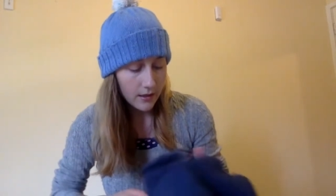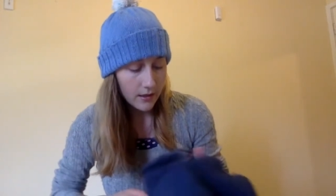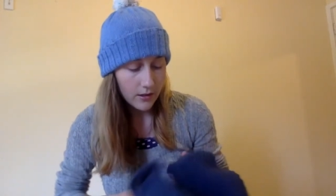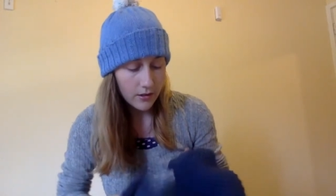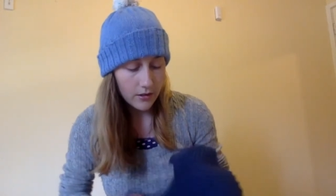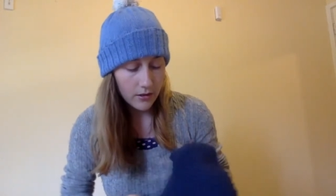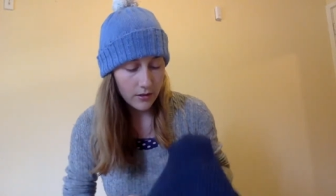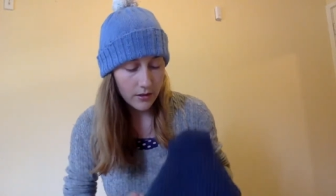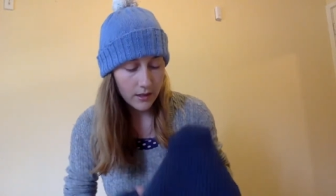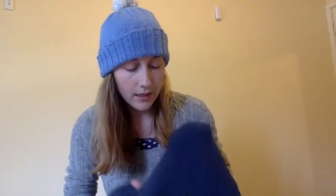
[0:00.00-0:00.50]

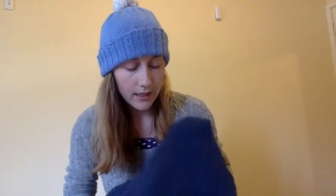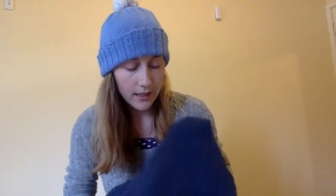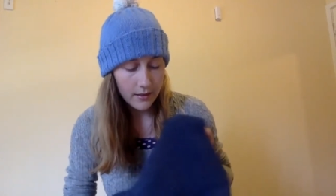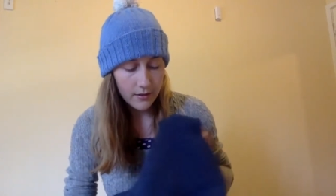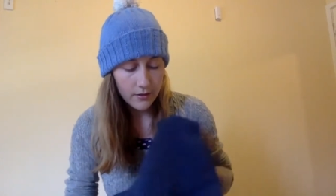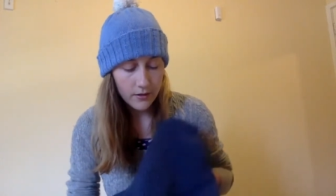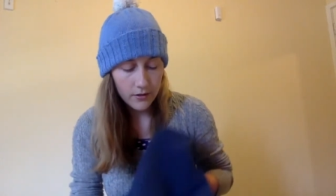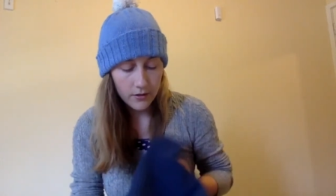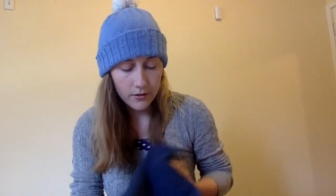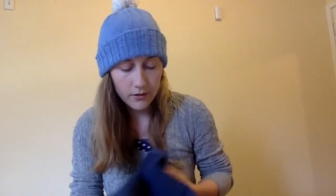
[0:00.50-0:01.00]
So I
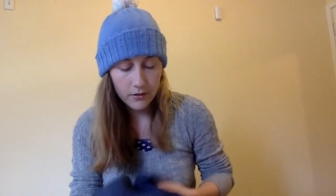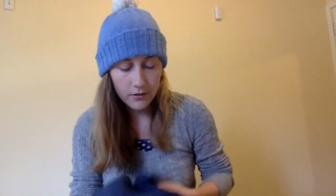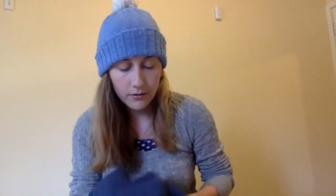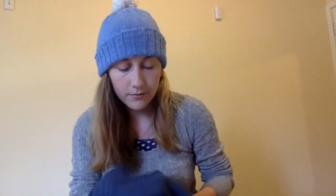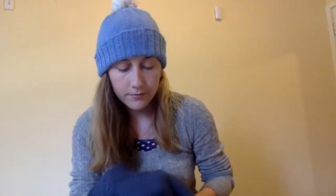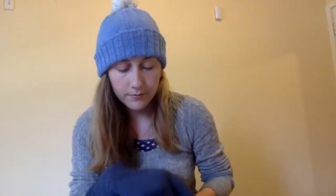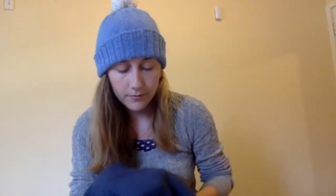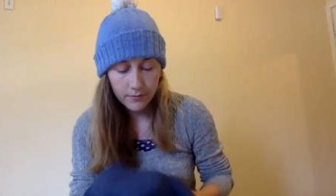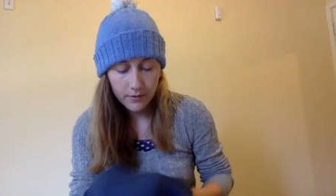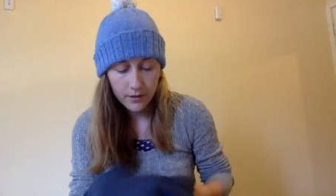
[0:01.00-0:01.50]
had
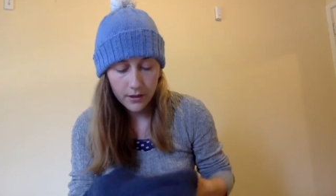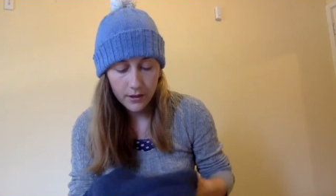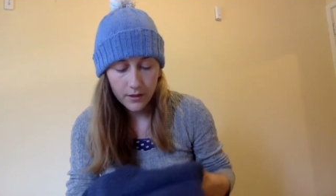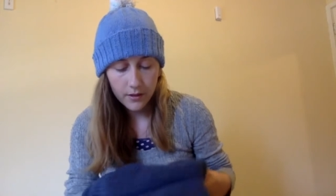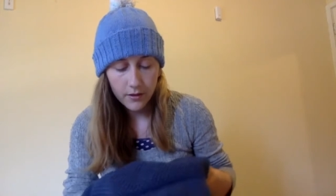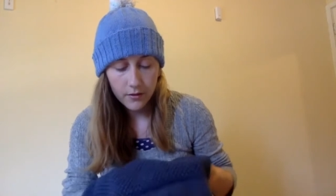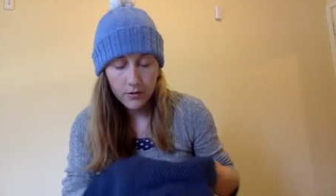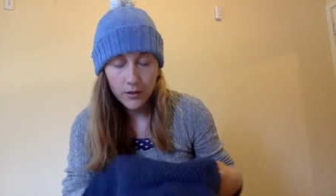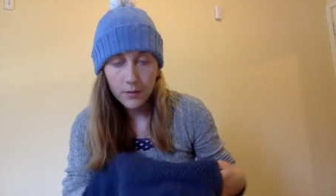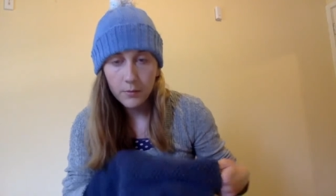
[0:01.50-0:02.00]
to
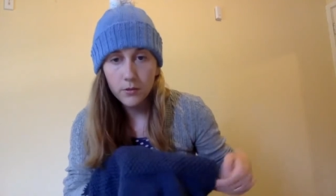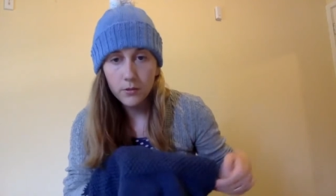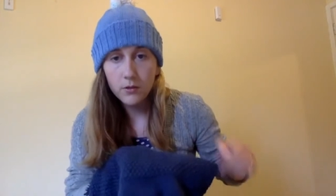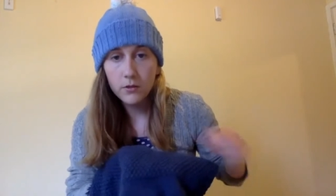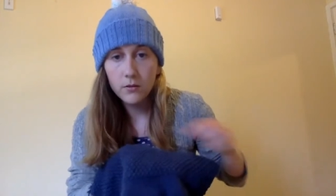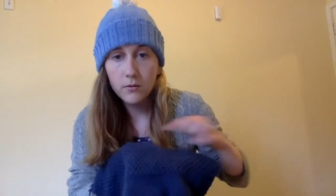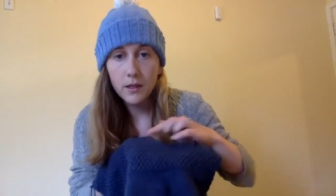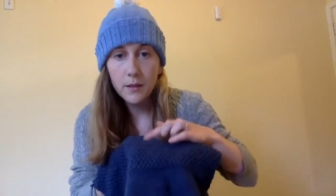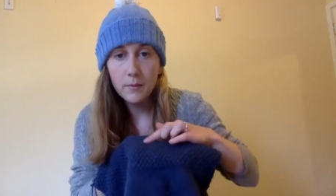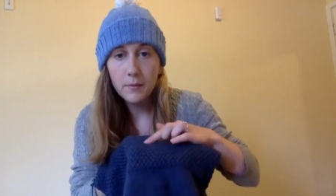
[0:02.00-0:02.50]
rip
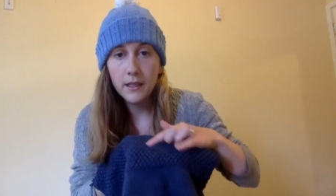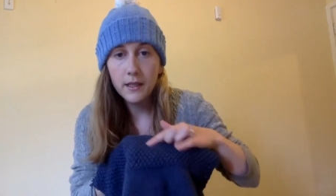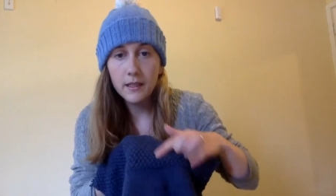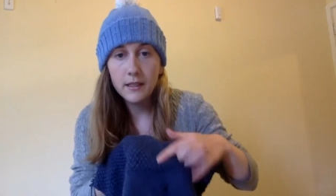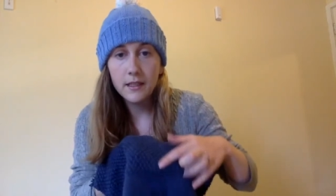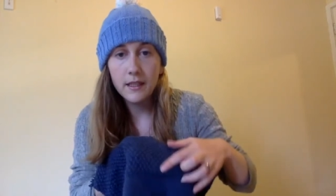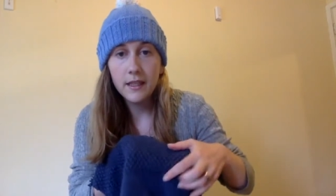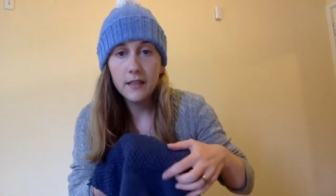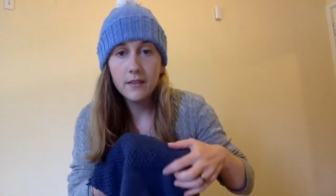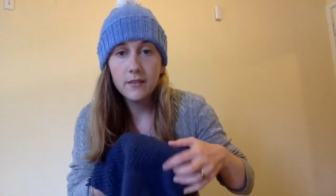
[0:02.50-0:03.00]
all the way
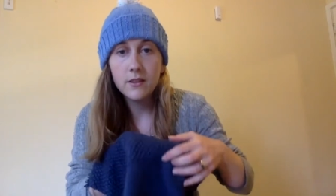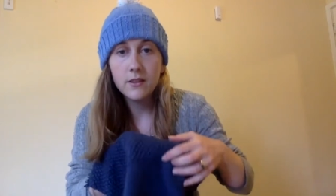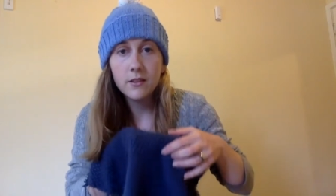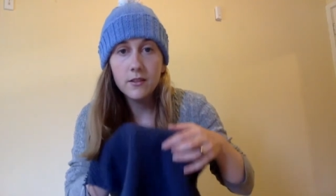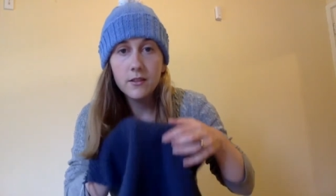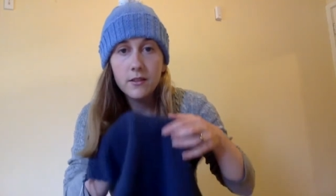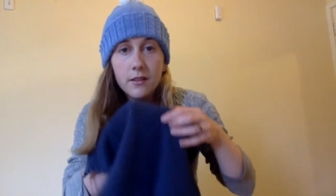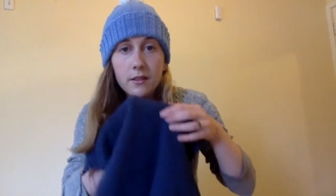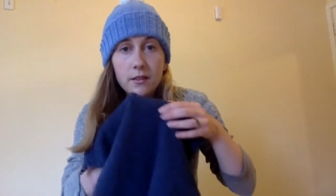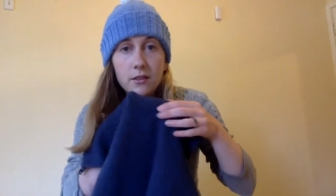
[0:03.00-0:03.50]
back down
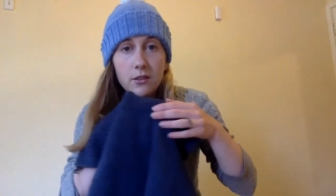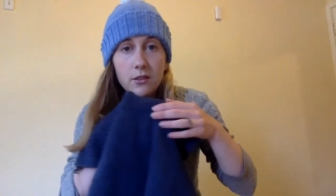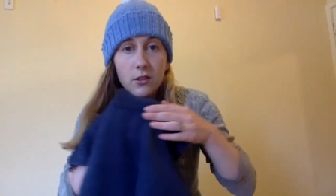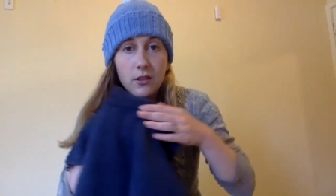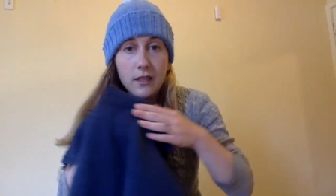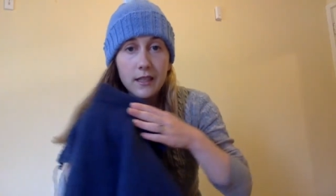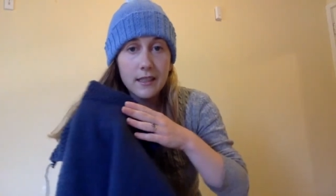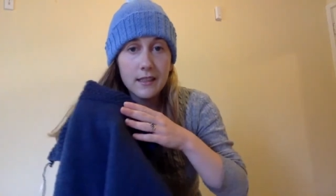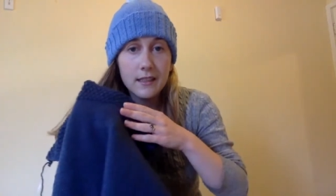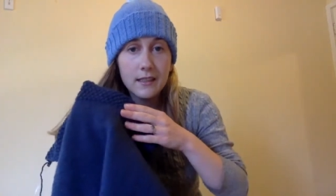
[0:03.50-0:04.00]
to the
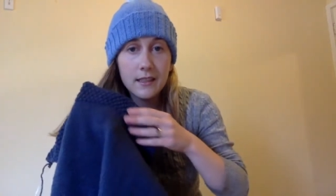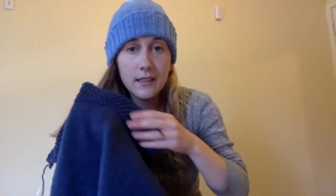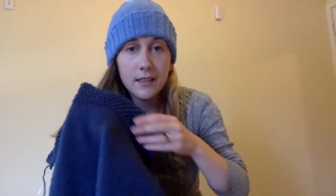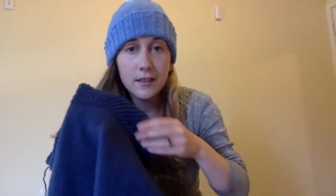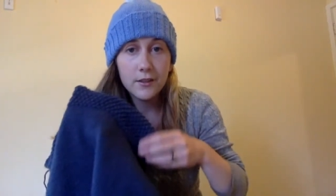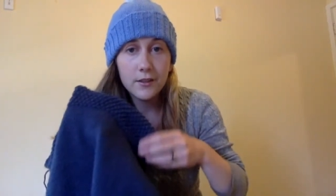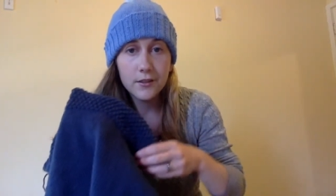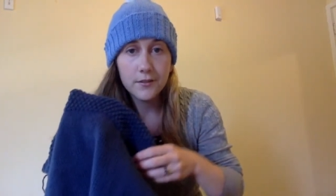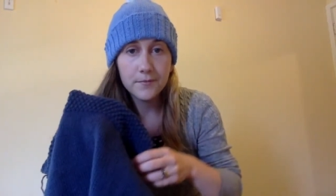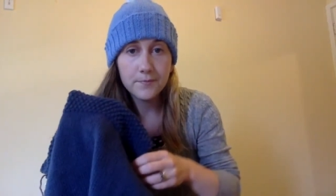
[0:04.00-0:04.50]
stocking
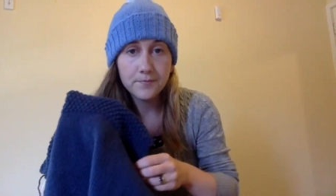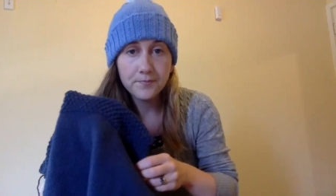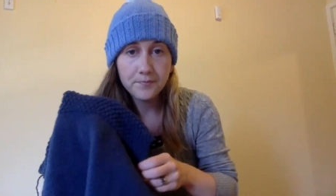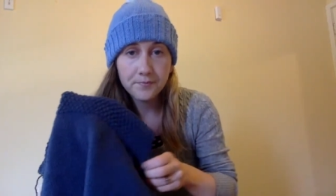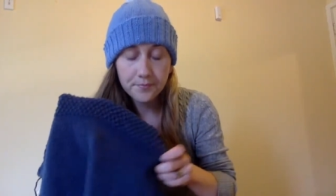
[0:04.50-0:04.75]
stitch